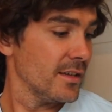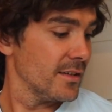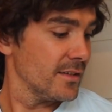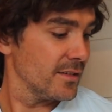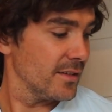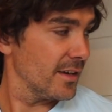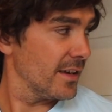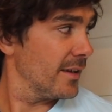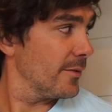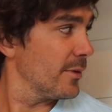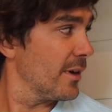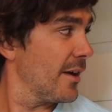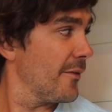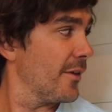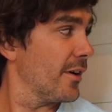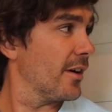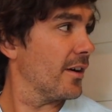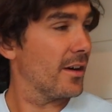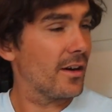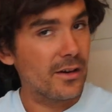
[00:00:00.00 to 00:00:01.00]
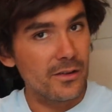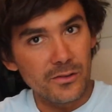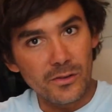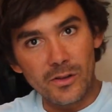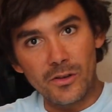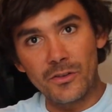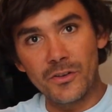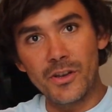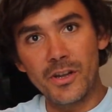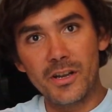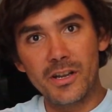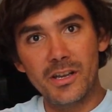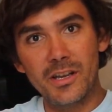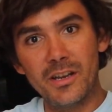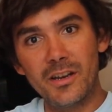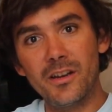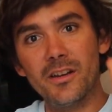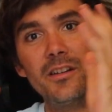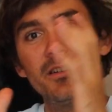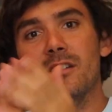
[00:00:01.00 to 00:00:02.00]
So yeah, we have our little nook
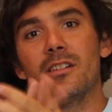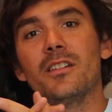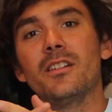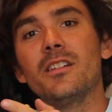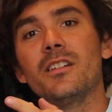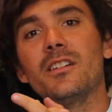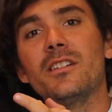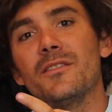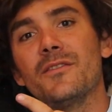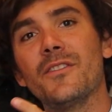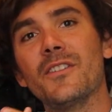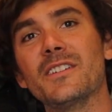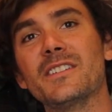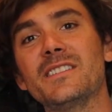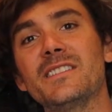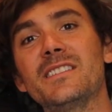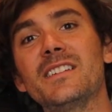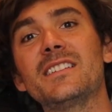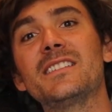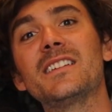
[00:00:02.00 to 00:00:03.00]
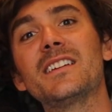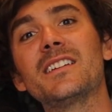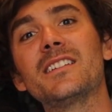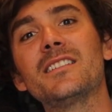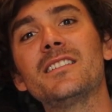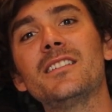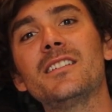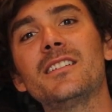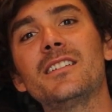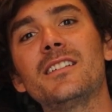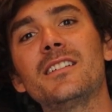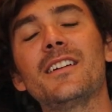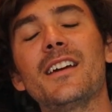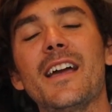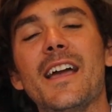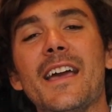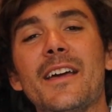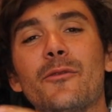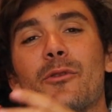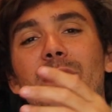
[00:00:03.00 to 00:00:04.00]
here for sitting
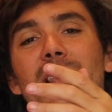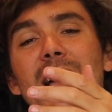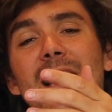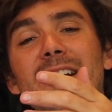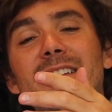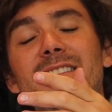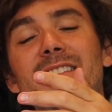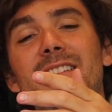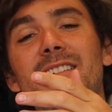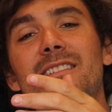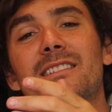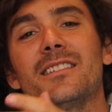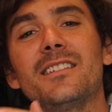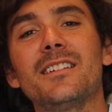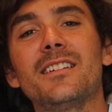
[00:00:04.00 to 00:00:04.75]
and relaxing,